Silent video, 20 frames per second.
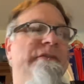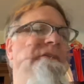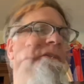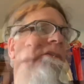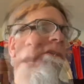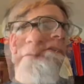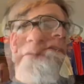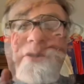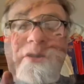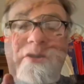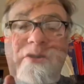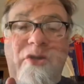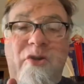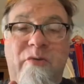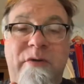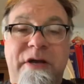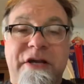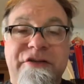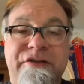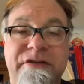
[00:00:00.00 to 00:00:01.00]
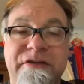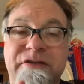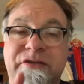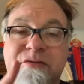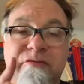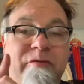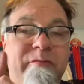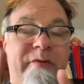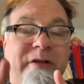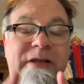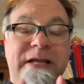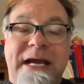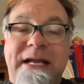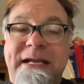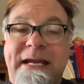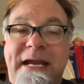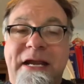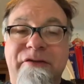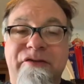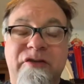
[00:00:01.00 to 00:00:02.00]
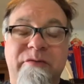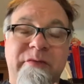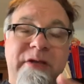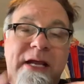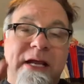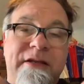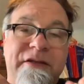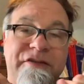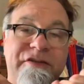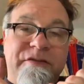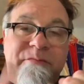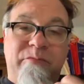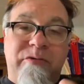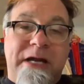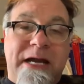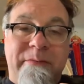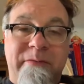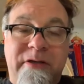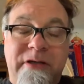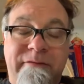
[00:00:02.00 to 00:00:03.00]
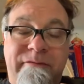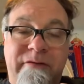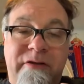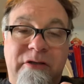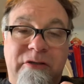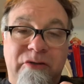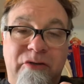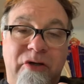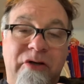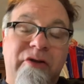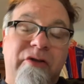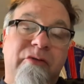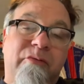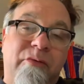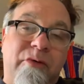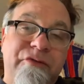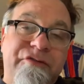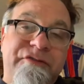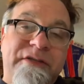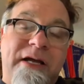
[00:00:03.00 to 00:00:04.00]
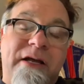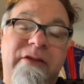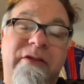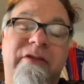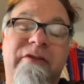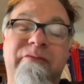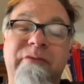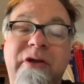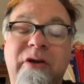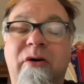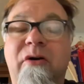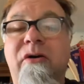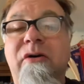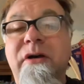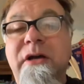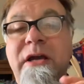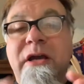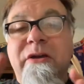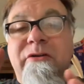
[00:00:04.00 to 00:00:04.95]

If you have any other questions, we'd be glad to answer them. Again, this is primarily for the look or the road style, the 3-hole.